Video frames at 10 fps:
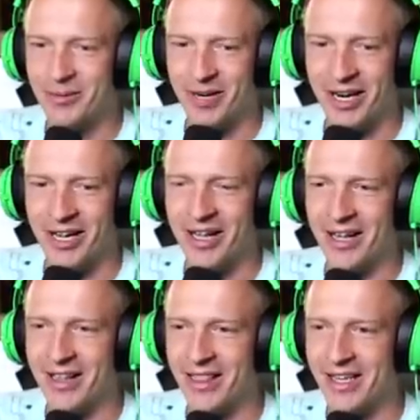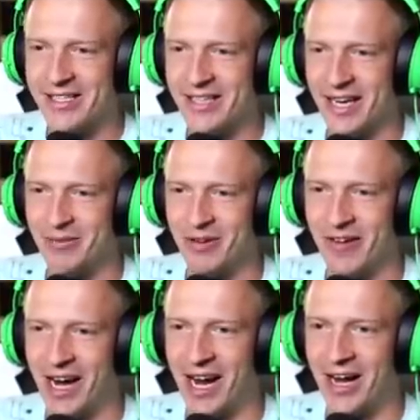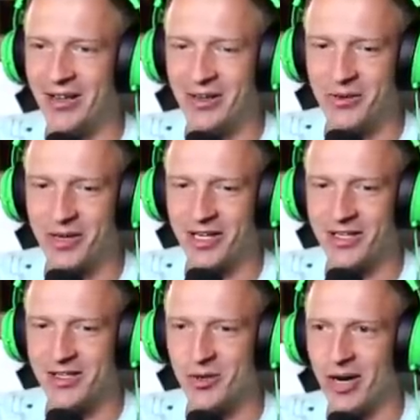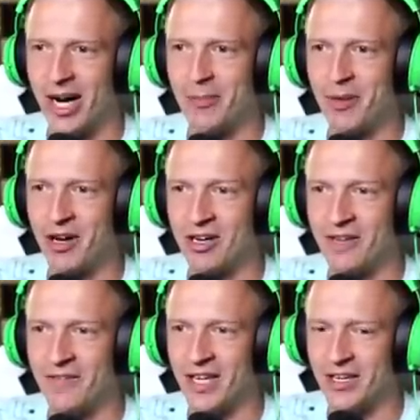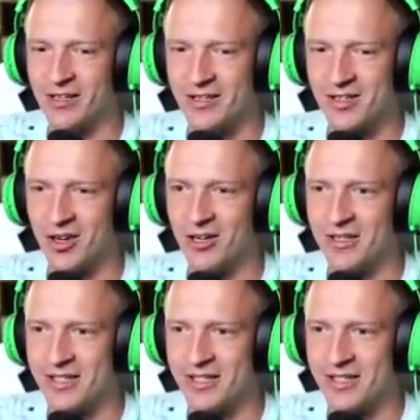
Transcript: But this time around, we're gonna swap our vehicles all